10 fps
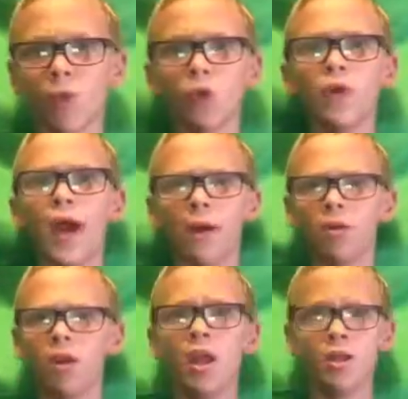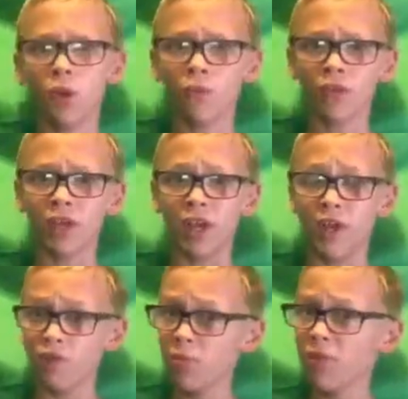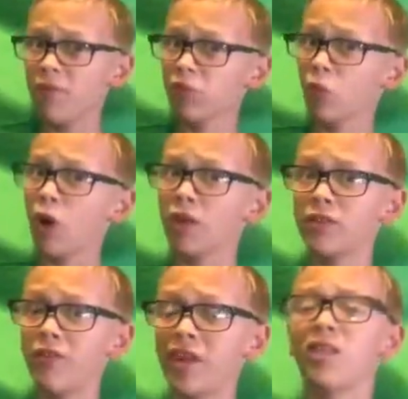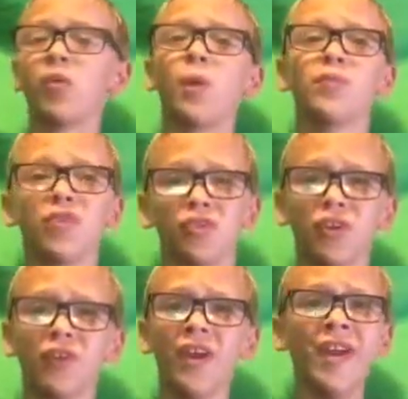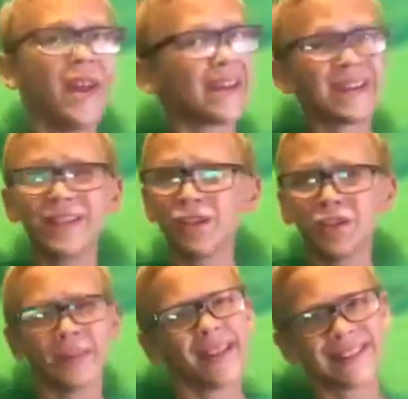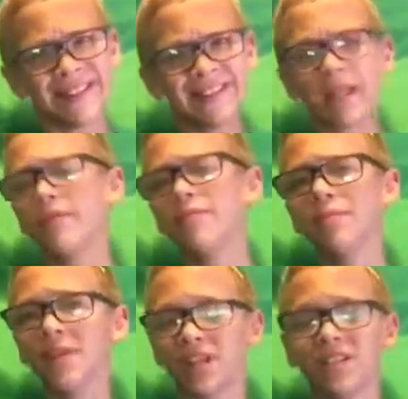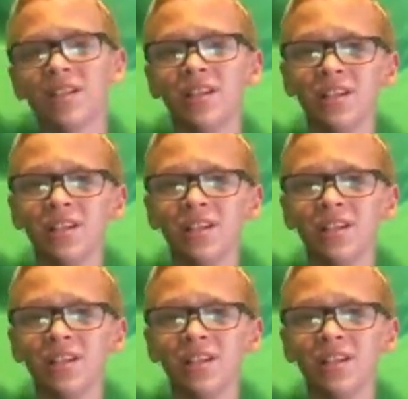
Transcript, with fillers: Oh yeah, and don't forget, if you put Florox Infecting Wipes on yourself, it can kill you in less than 7 minutes.